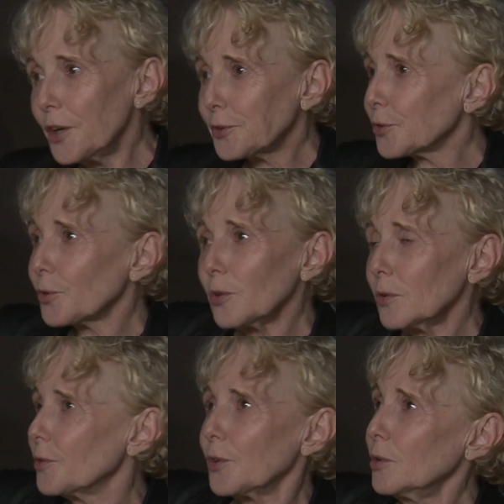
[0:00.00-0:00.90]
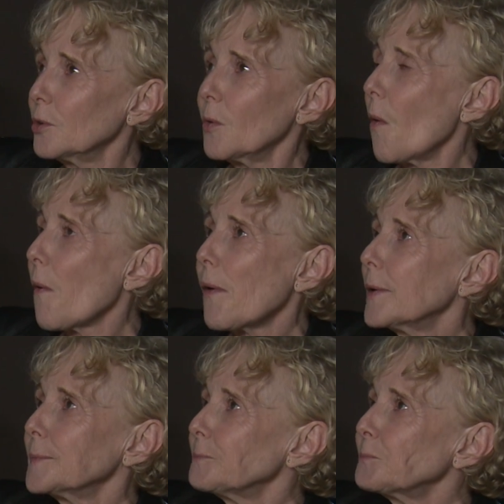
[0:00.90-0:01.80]
Not at all, no.
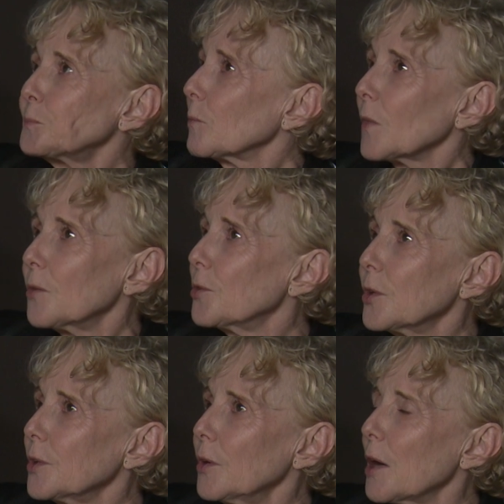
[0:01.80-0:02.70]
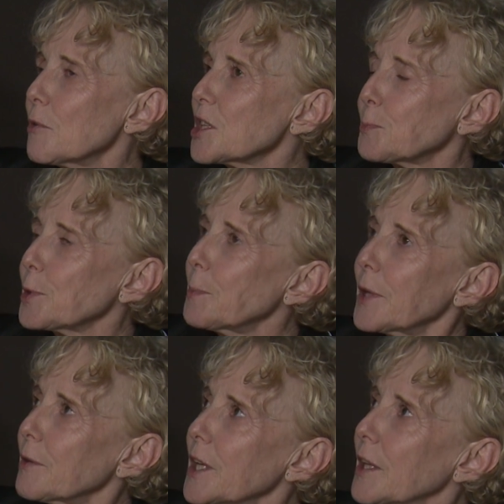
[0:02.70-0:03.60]
No, I was
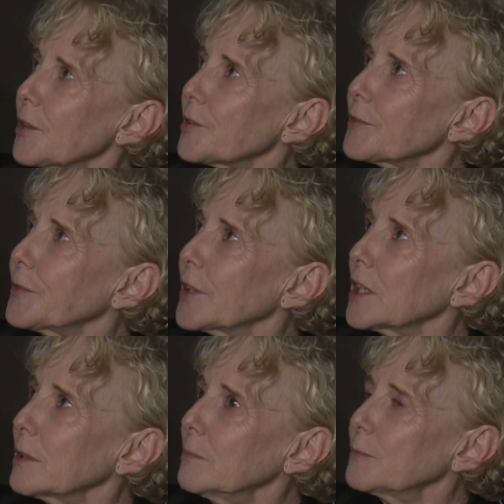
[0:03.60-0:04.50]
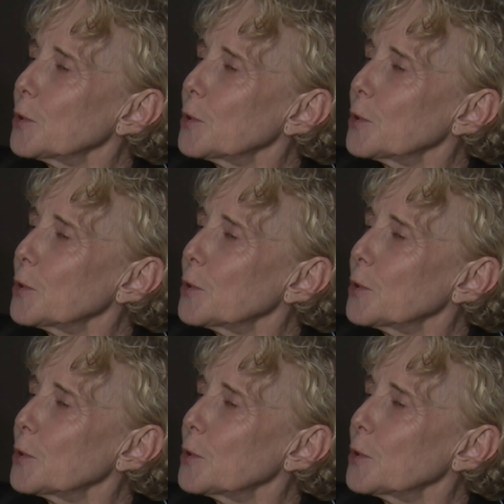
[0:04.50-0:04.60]
preparing another film.